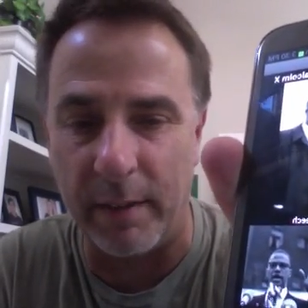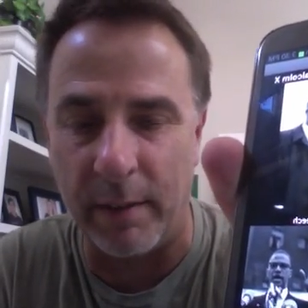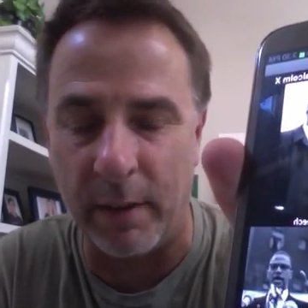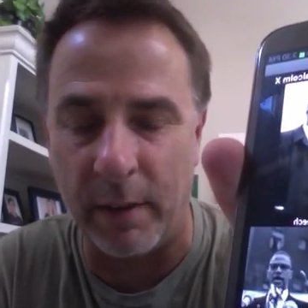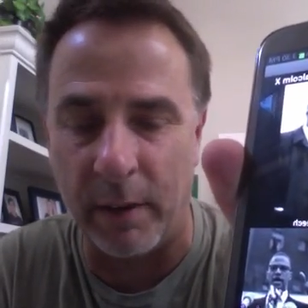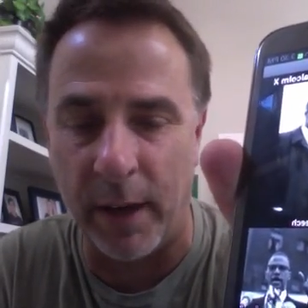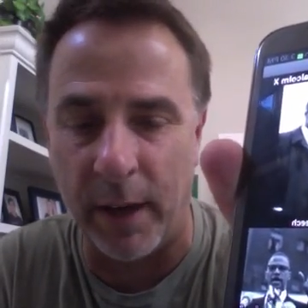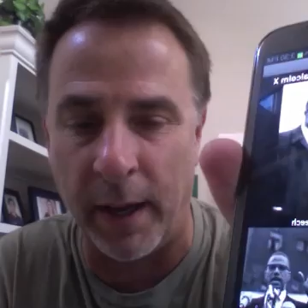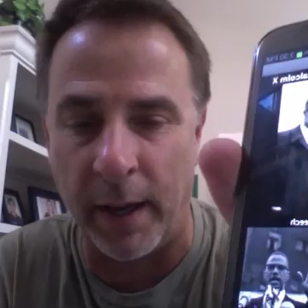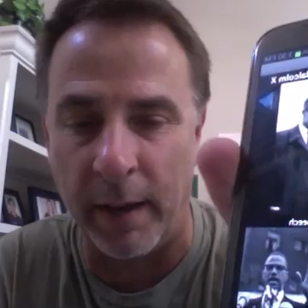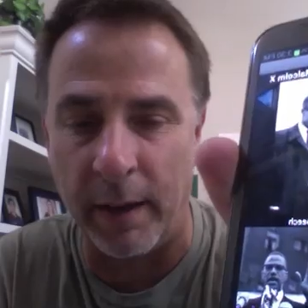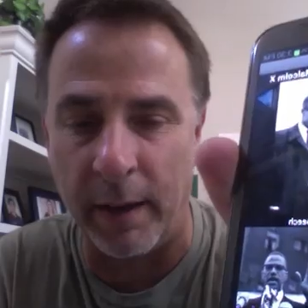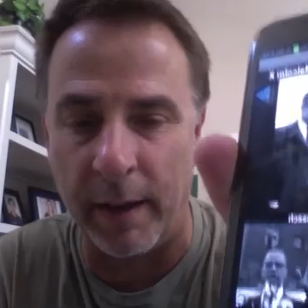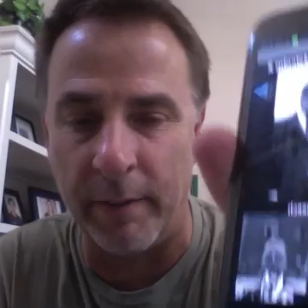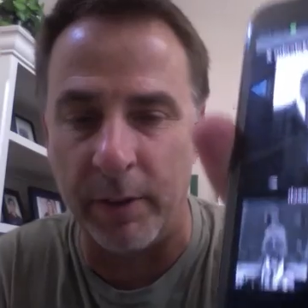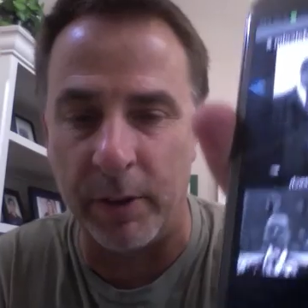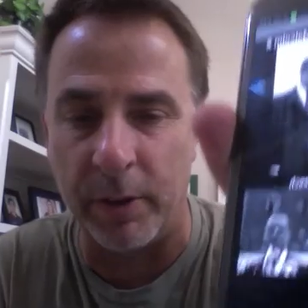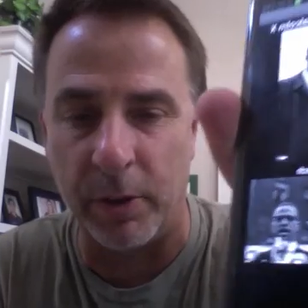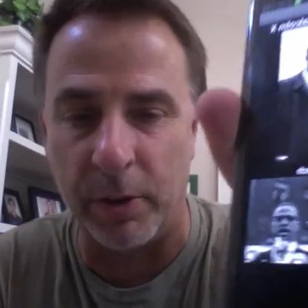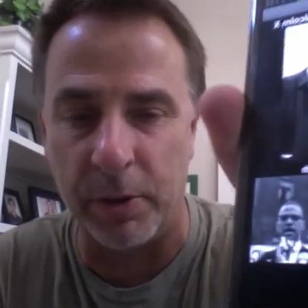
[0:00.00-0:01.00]
Okay, and I
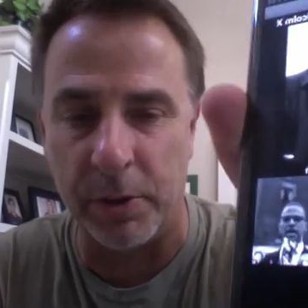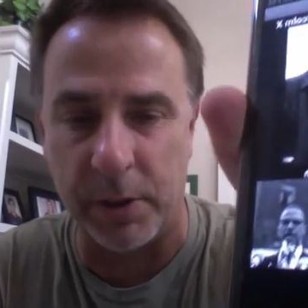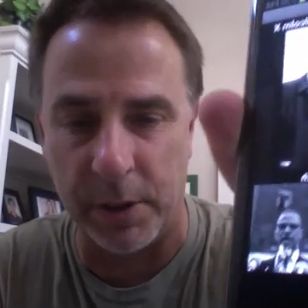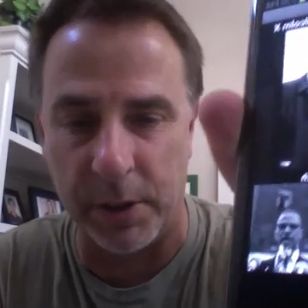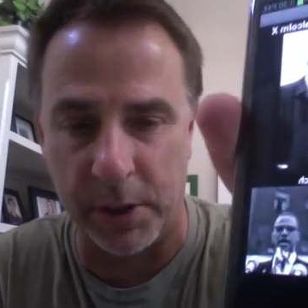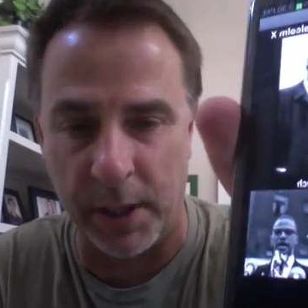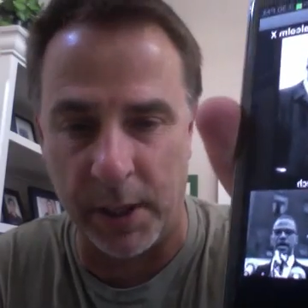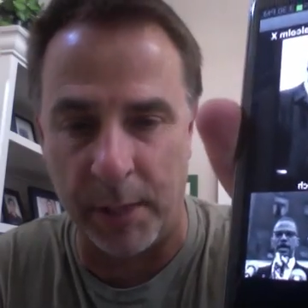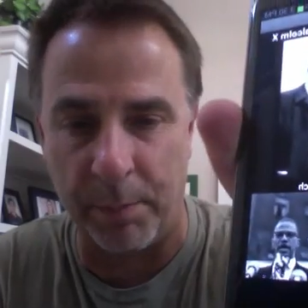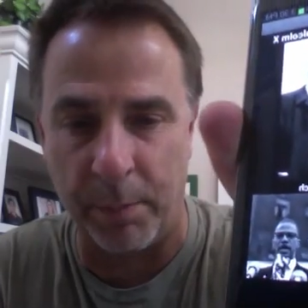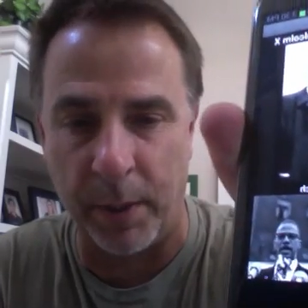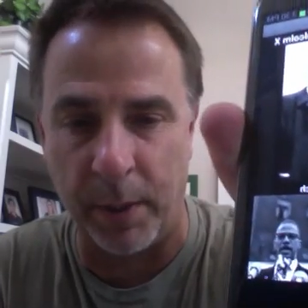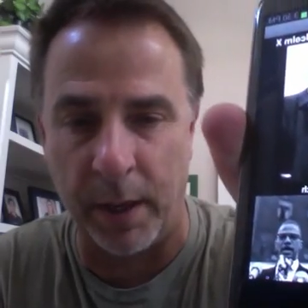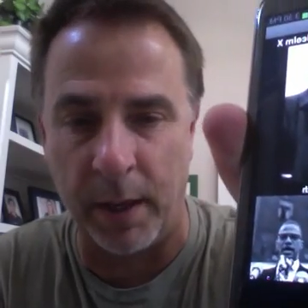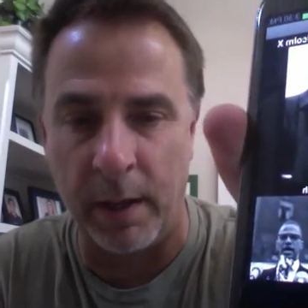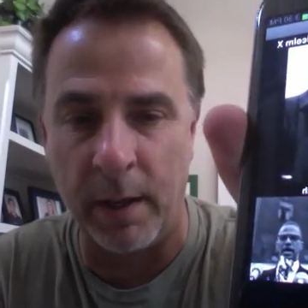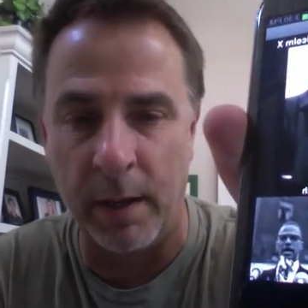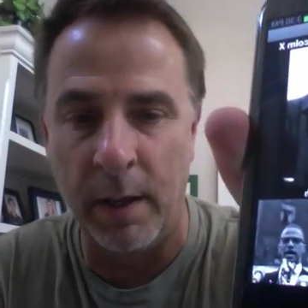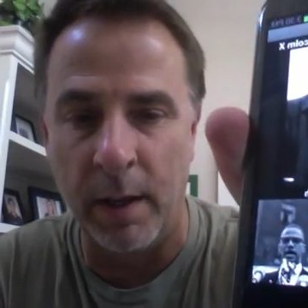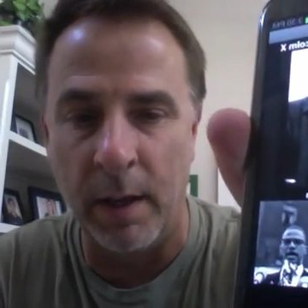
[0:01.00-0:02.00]
haven't told you this yet,
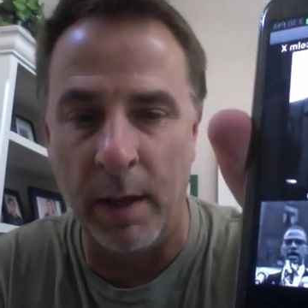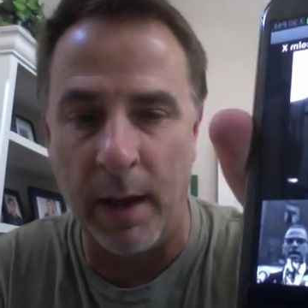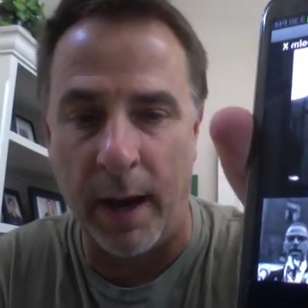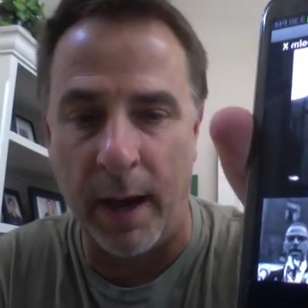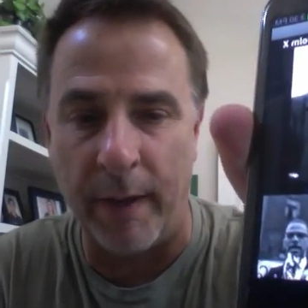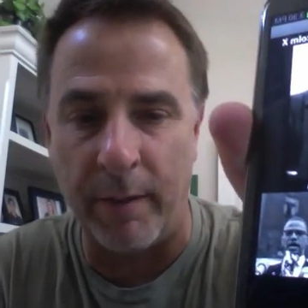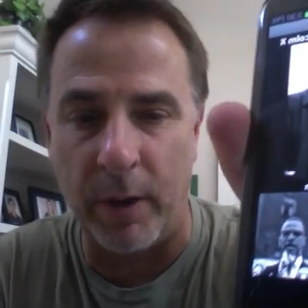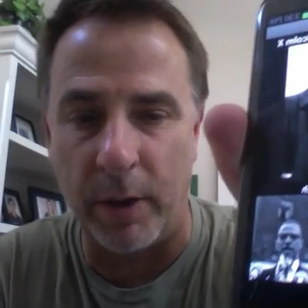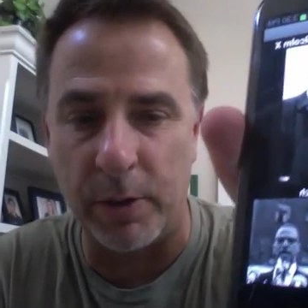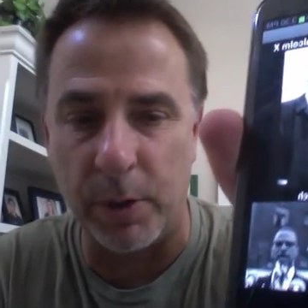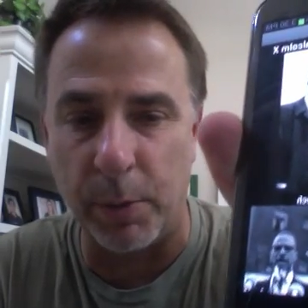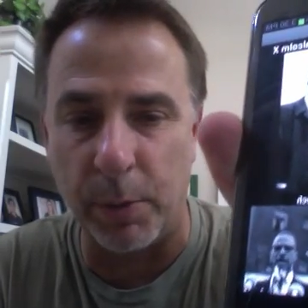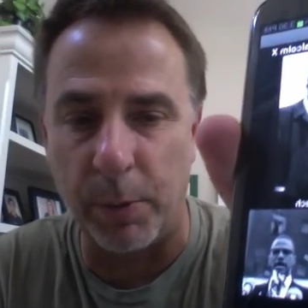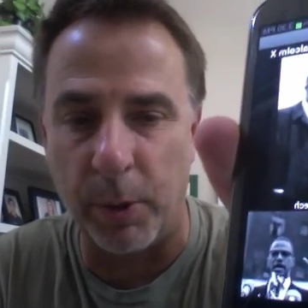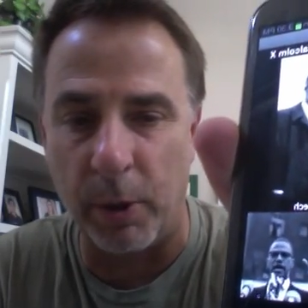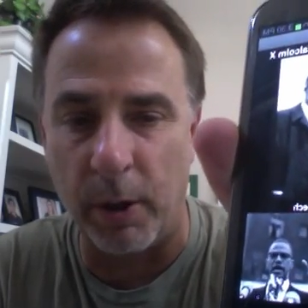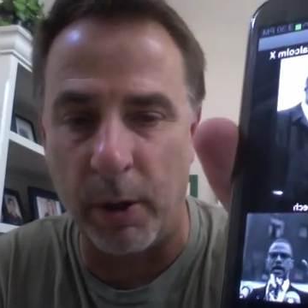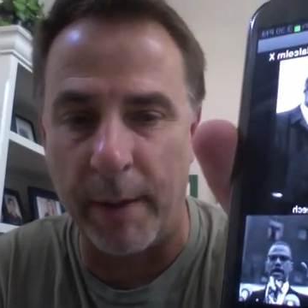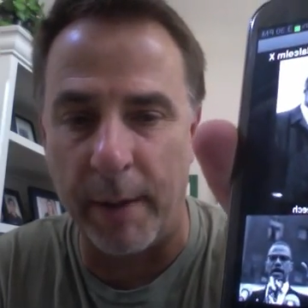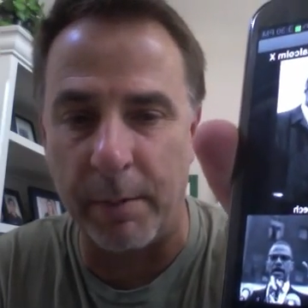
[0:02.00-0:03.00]
but I've also
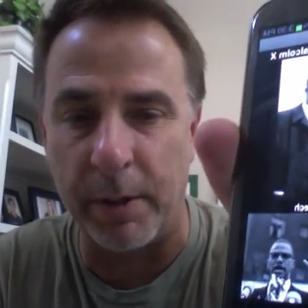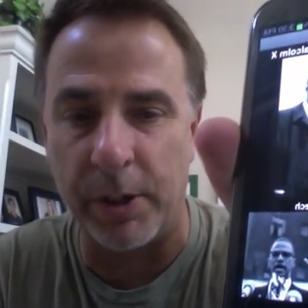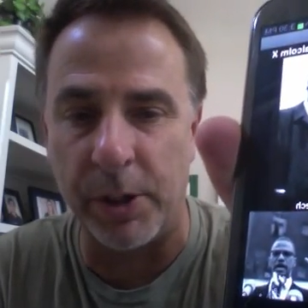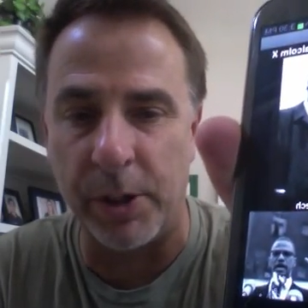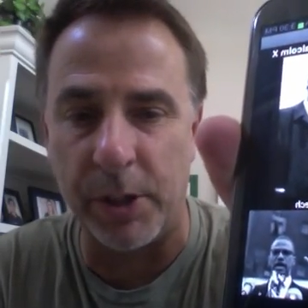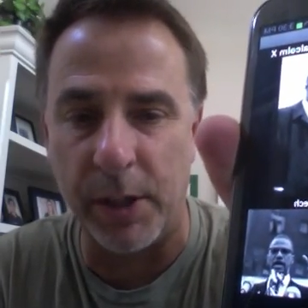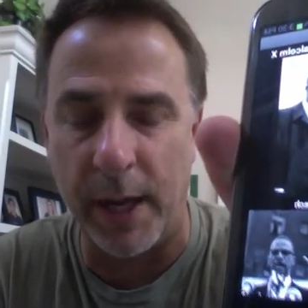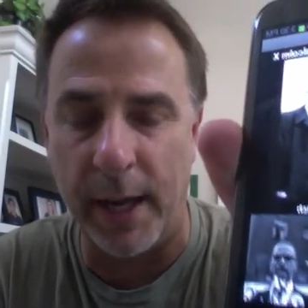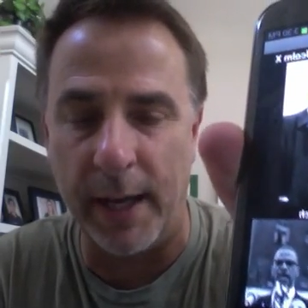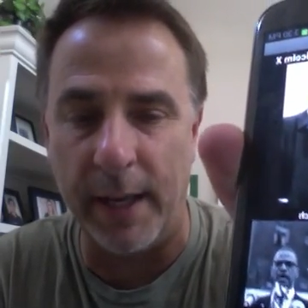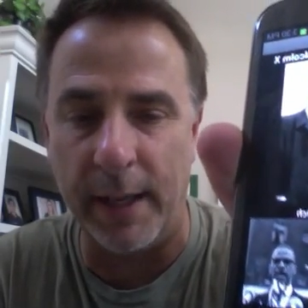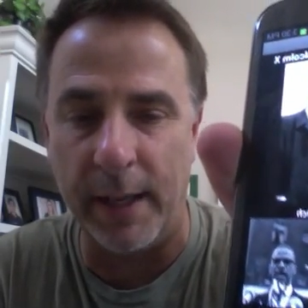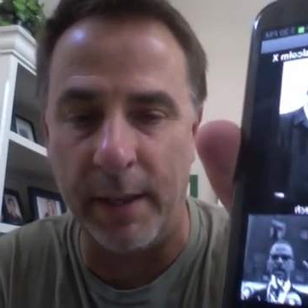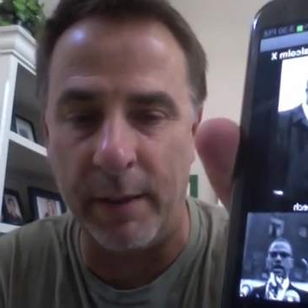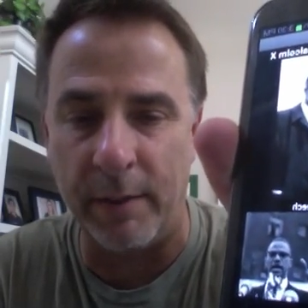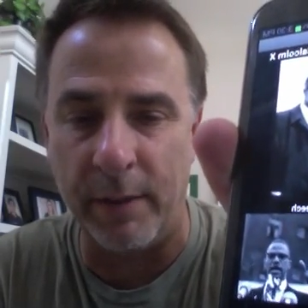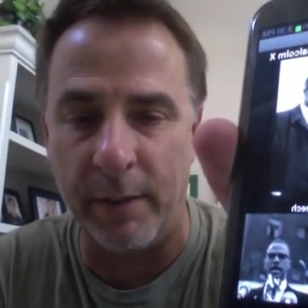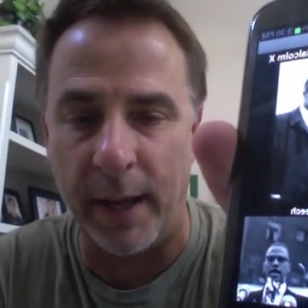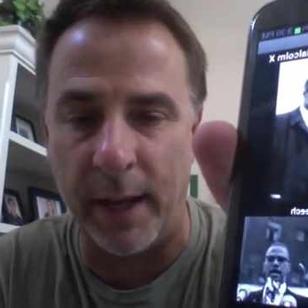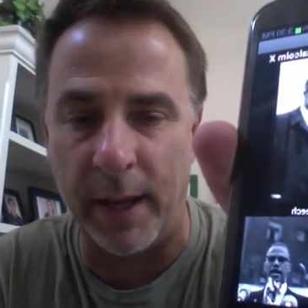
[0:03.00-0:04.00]
programmed a shaking
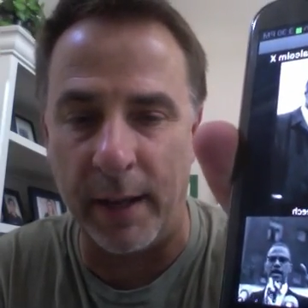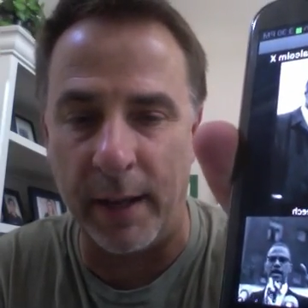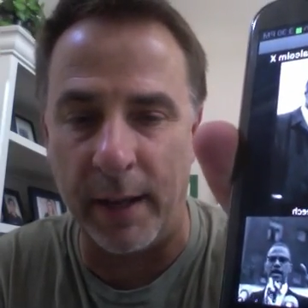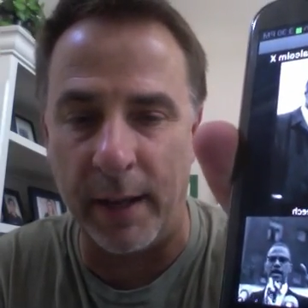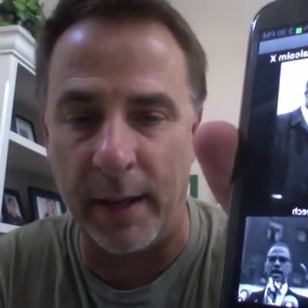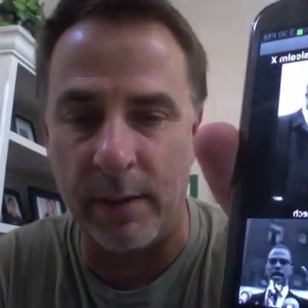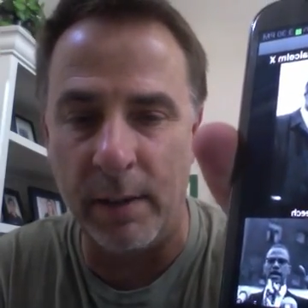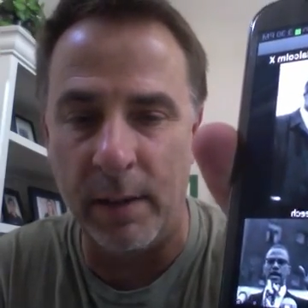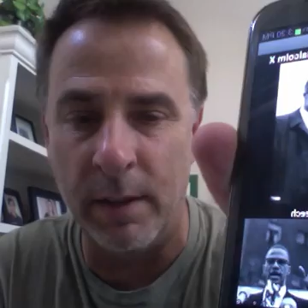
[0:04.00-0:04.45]
event